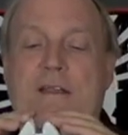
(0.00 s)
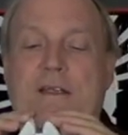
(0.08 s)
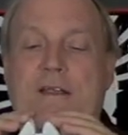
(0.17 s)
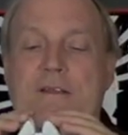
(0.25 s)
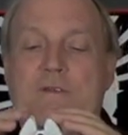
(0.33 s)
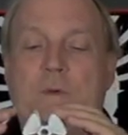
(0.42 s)

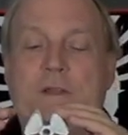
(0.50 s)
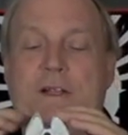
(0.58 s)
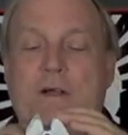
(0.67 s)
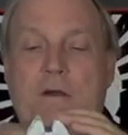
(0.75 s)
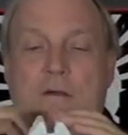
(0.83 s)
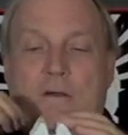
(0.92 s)
is when
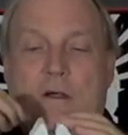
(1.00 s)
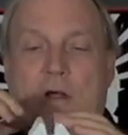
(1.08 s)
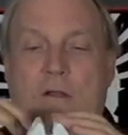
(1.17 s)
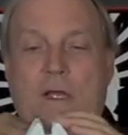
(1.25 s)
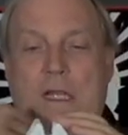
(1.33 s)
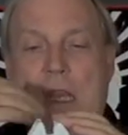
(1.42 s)
they're
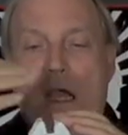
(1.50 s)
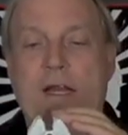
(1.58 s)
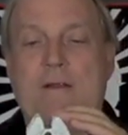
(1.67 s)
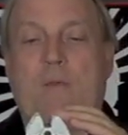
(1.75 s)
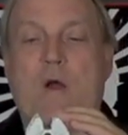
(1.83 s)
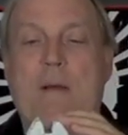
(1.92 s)
all
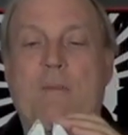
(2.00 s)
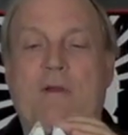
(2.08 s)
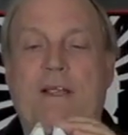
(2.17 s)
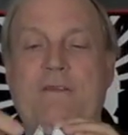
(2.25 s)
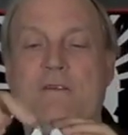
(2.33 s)
aligned properly,